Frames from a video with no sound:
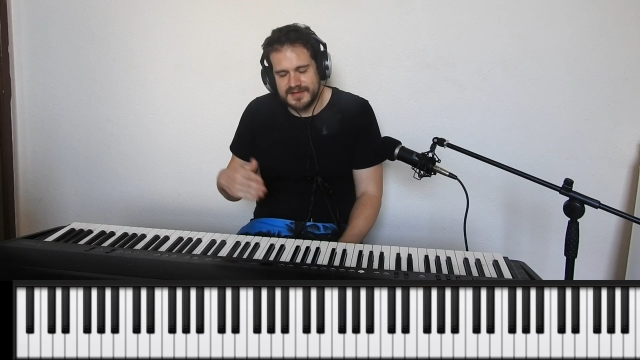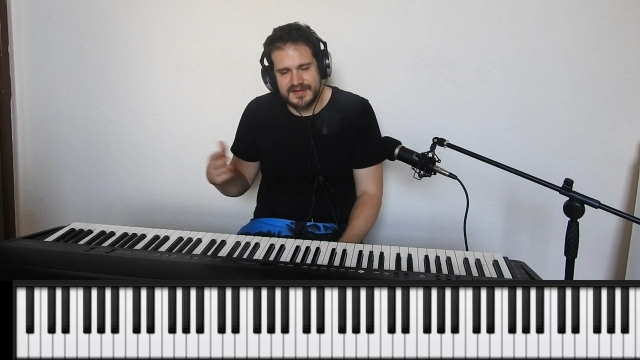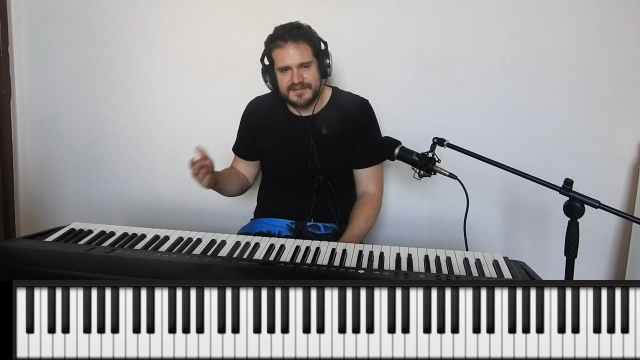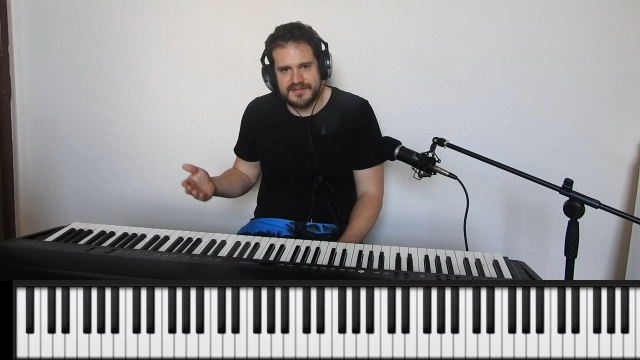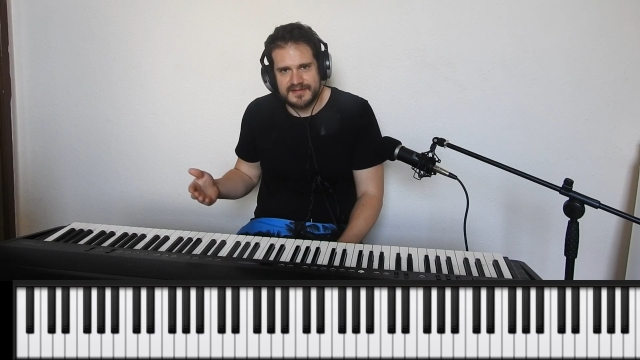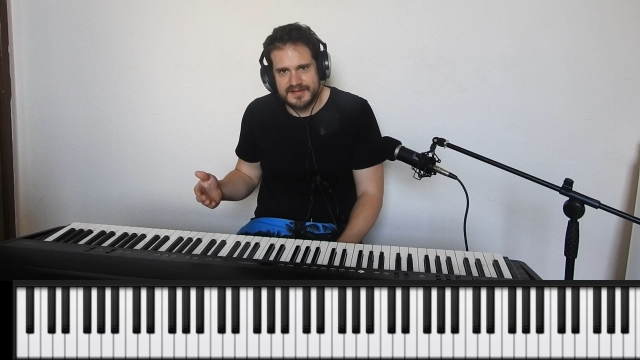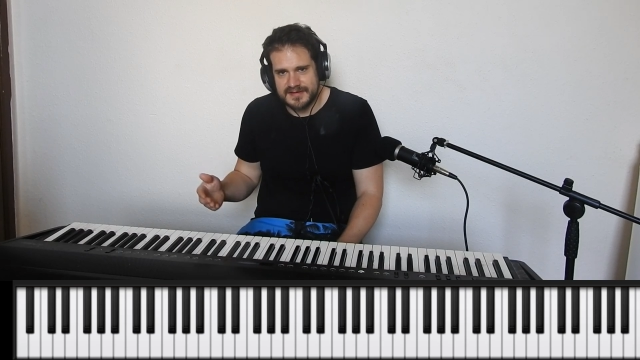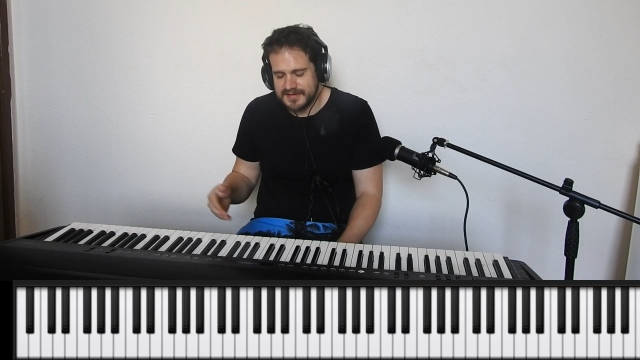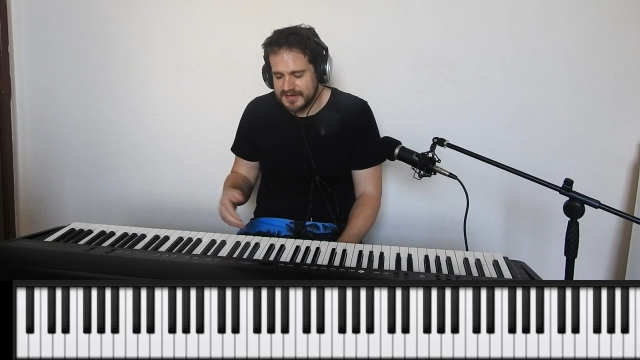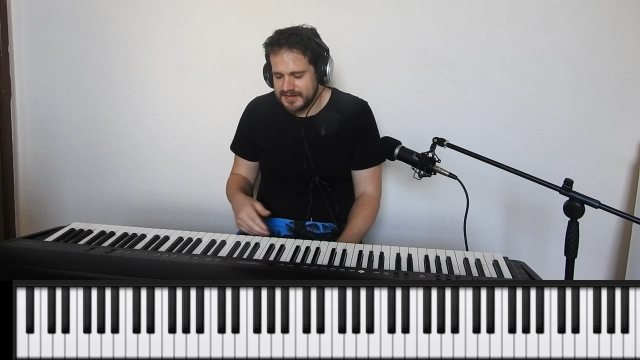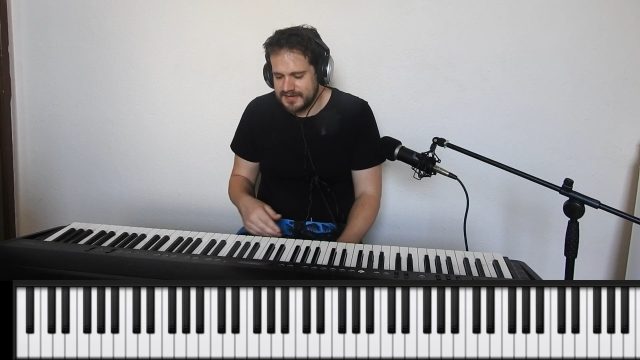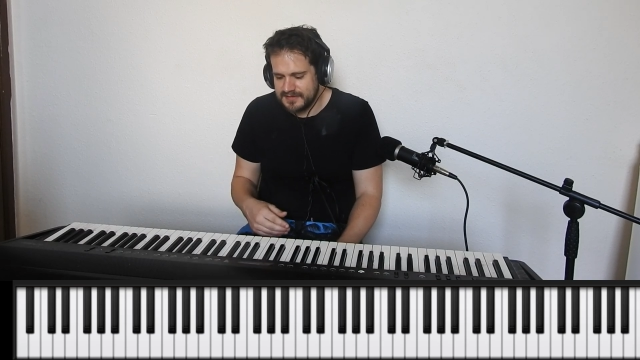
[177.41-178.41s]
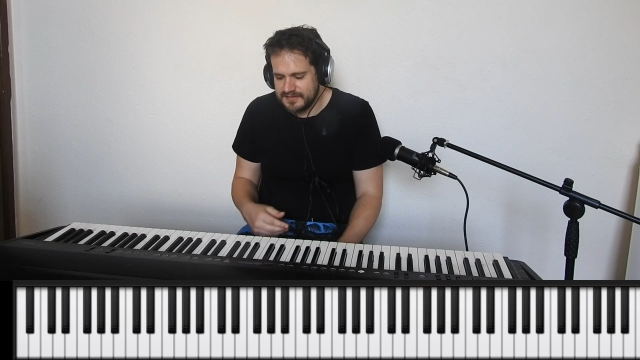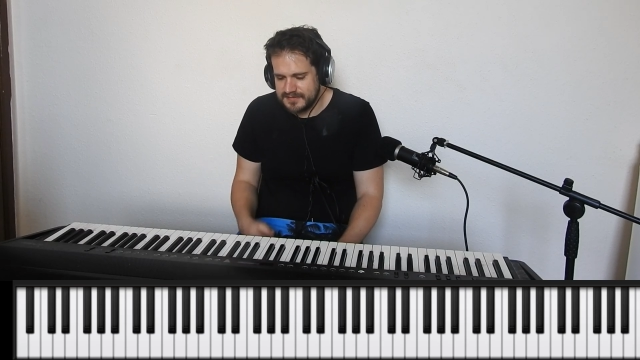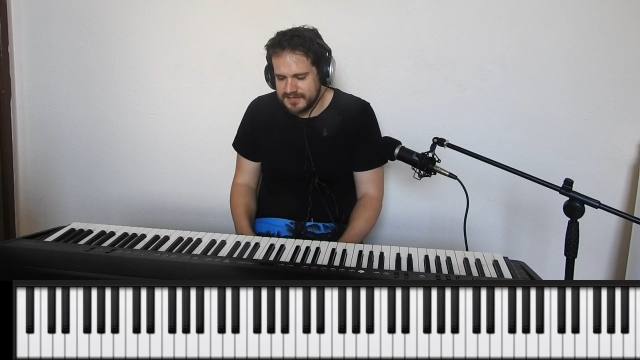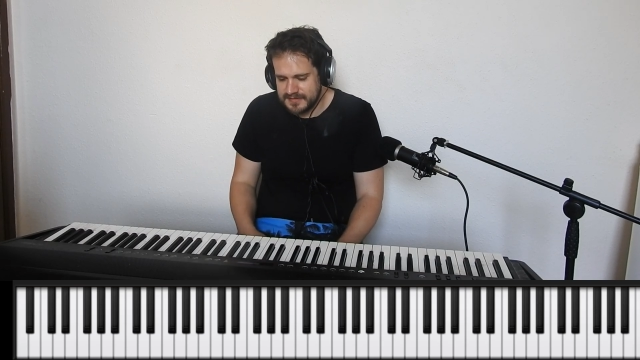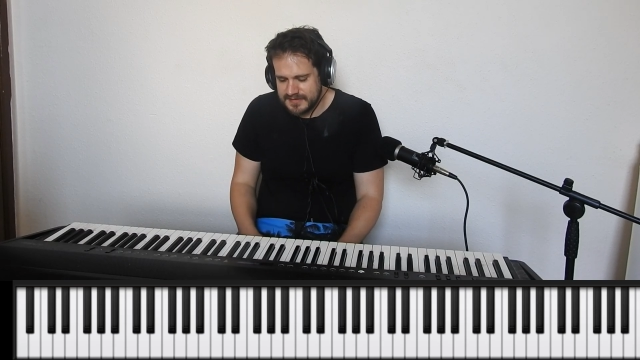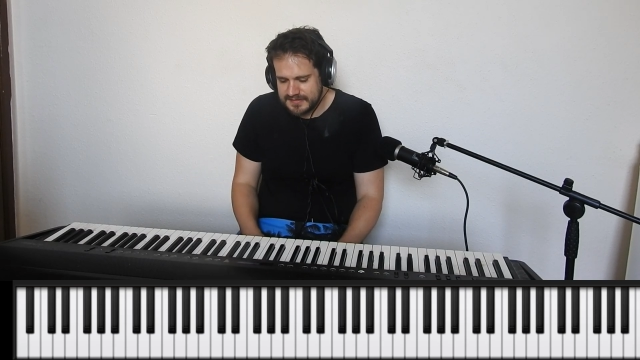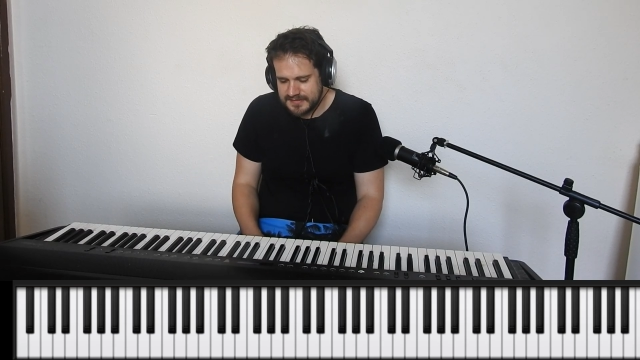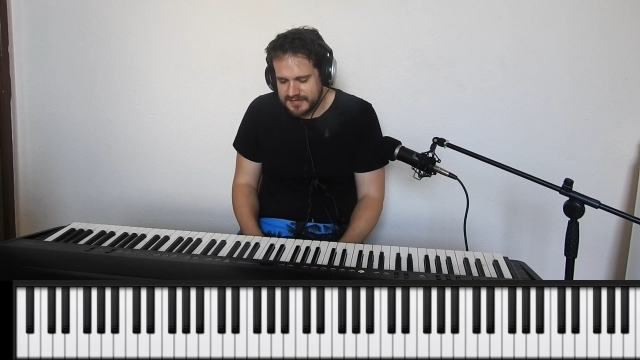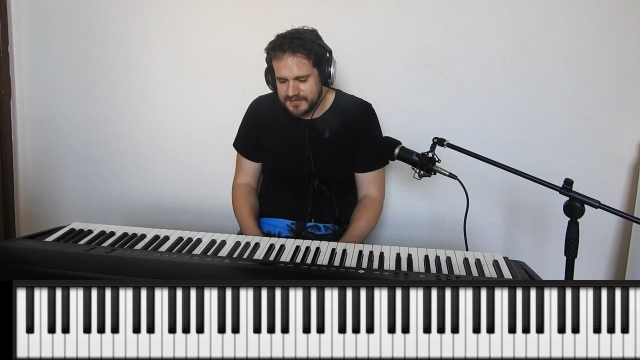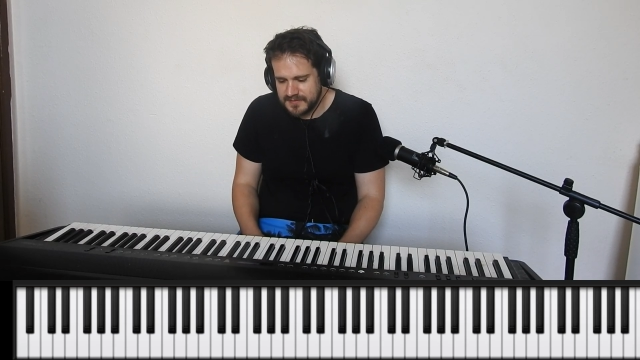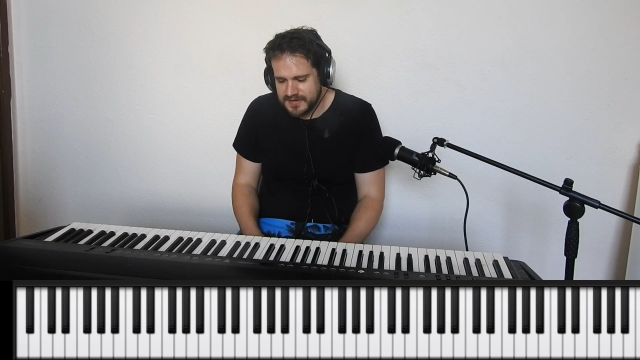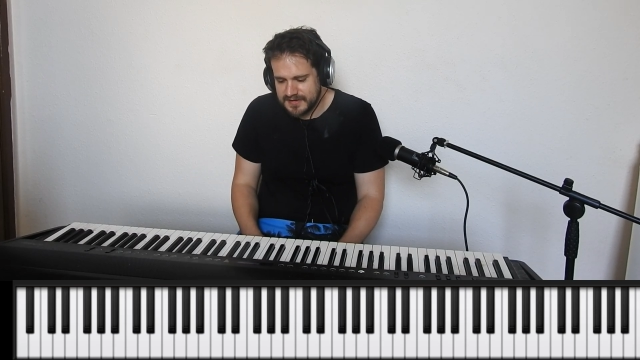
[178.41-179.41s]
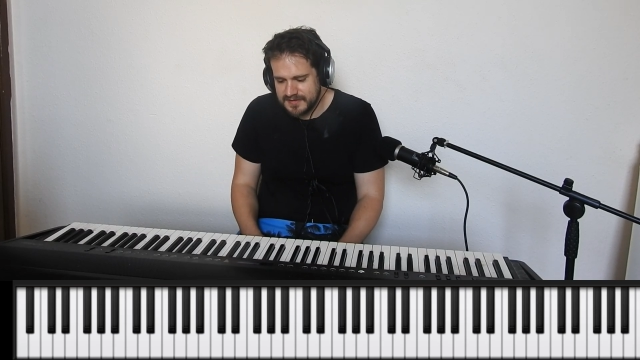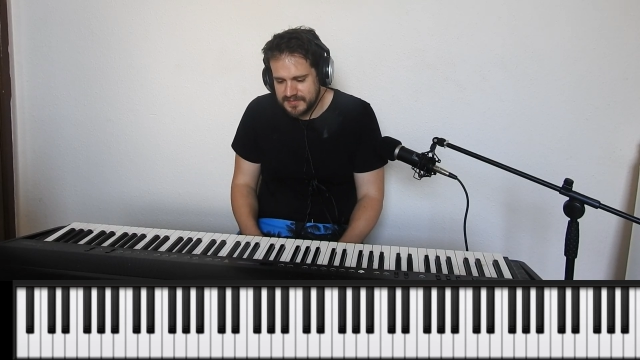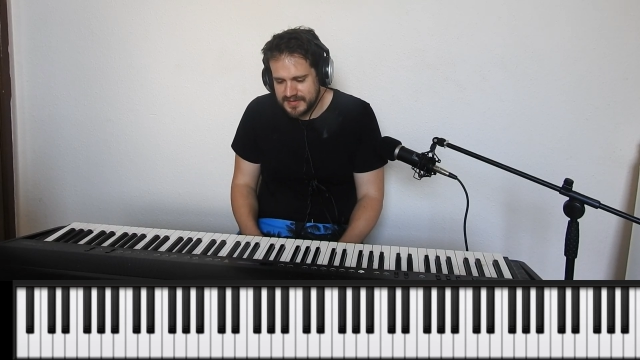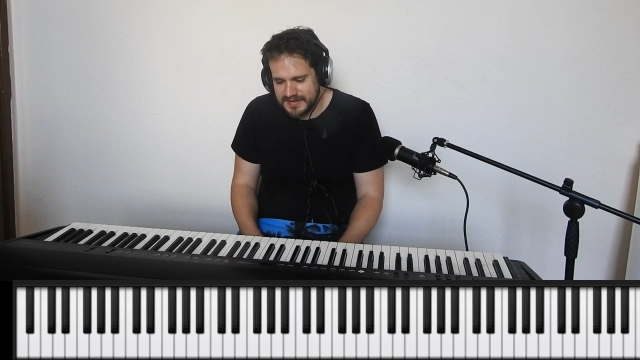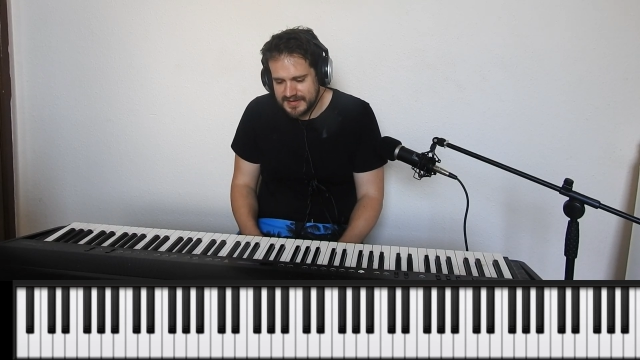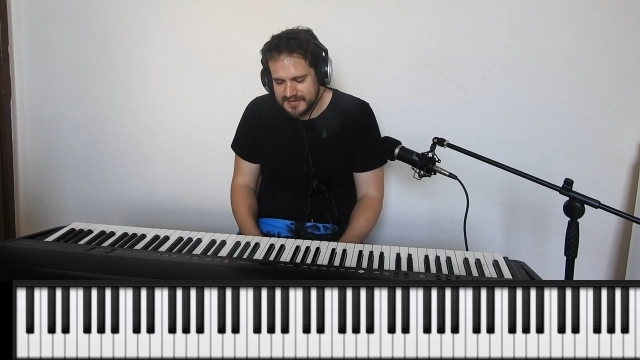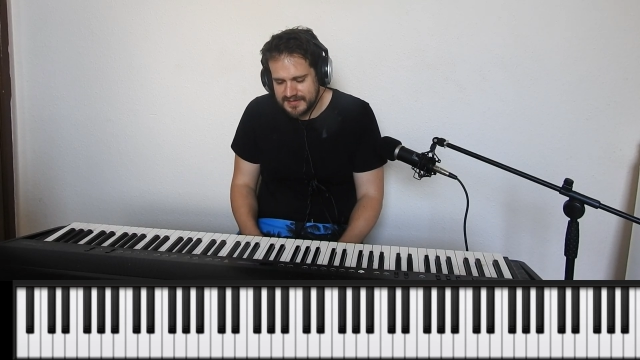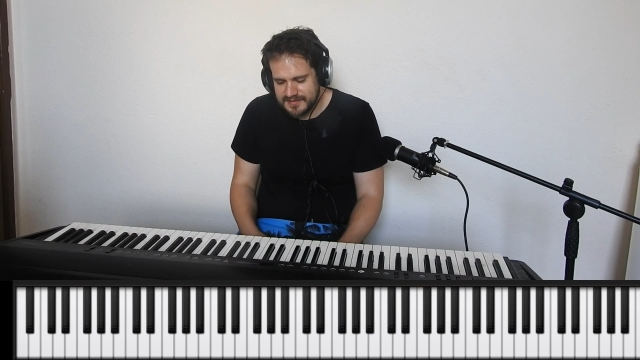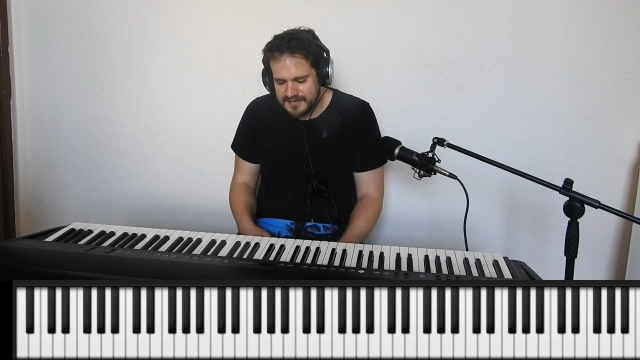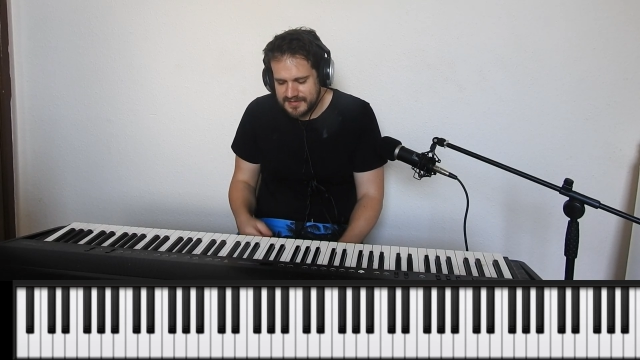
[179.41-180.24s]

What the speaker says: different target note. So this time we're going to pick,